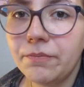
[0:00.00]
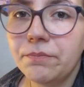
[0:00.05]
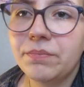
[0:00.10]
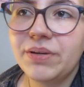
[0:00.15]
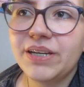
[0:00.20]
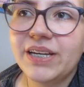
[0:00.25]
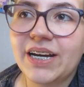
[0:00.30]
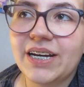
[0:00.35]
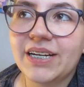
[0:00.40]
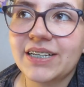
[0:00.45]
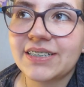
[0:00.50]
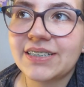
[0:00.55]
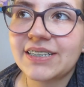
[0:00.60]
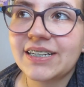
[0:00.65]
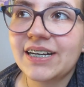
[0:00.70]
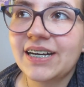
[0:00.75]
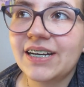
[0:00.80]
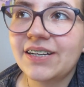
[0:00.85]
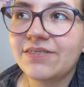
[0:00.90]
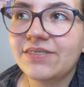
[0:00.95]
But yeah,
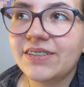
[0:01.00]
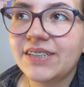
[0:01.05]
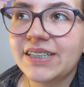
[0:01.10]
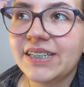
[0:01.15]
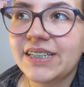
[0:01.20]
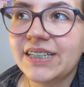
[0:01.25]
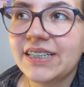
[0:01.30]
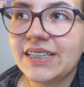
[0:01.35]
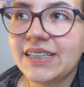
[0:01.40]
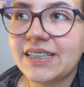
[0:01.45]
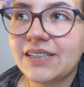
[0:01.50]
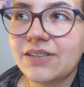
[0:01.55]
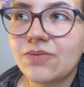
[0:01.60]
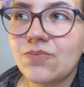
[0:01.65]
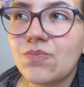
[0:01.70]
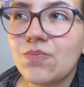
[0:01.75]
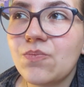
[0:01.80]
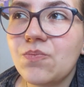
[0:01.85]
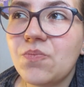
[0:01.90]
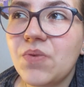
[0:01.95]
I feel like
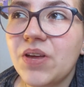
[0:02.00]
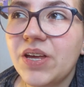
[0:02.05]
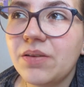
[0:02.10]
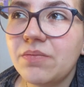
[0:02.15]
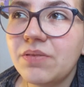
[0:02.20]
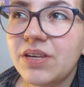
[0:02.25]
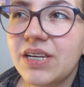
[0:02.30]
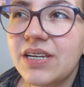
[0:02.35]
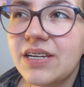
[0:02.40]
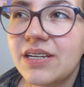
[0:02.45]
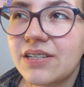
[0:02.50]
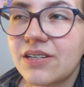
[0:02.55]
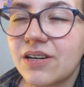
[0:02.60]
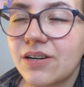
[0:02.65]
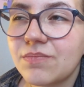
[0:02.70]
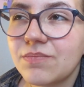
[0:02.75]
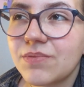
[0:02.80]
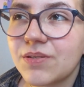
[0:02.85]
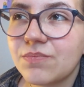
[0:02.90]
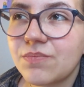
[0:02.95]
maybe
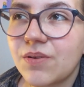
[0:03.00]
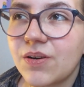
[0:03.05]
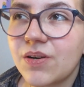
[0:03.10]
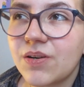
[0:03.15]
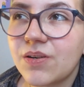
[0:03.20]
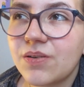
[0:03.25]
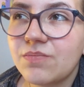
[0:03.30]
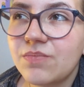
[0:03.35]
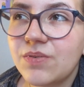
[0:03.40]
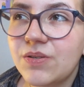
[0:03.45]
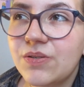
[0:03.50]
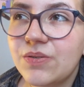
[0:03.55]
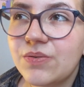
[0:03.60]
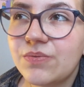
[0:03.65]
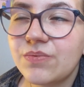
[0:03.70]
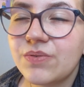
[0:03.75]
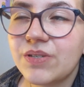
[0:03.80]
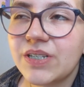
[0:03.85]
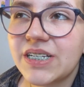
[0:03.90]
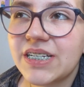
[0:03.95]
Tom's mom
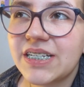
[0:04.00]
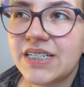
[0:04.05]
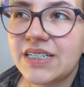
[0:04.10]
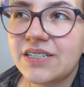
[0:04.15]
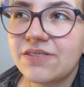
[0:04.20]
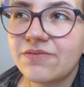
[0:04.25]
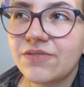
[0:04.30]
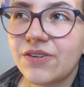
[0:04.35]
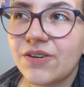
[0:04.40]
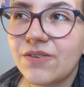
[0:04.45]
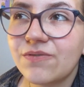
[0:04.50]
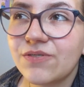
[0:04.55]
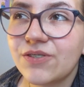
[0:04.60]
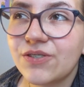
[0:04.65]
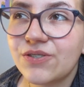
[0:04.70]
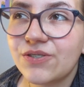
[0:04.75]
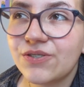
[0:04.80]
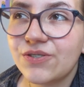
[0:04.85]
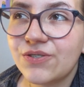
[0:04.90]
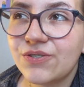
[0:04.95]
will get involved
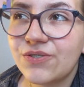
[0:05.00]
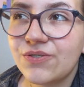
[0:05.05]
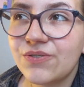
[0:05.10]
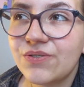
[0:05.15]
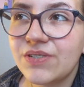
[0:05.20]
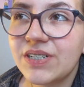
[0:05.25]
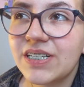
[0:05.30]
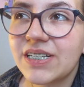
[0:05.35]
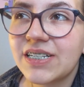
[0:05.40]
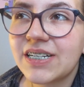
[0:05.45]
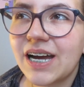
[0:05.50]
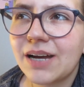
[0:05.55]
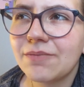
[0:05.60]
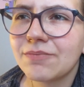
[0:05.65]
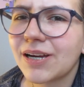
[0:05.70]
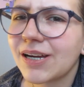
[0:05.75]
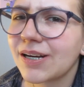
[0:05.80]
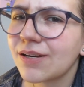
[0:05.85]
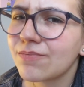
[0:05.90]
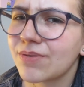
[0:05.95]
soon. I'm
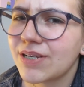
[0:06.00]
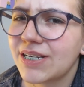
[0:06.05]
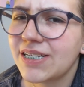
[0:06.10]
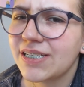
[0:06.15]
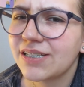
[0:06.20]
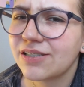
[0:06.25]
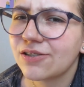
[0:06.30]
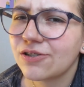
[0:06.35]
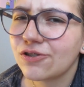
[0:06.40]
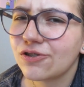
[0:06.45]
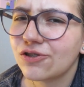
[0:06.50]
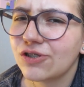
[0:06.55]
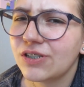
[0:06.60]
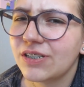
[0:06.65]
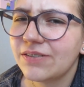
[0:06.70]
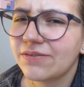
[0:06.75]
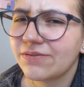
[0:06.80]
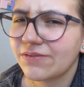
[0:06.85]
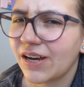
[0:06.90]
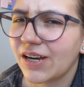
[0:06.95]
kind of pissed
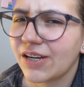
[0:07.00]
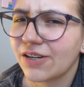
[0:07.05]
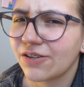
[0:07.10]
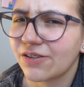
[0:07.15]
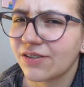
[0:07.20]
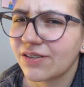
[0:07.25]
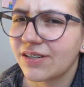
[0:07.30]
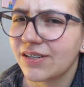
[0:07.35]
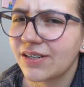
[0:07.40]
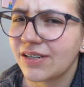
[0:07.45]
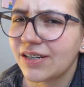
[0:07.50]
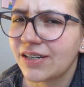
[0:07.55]
she fired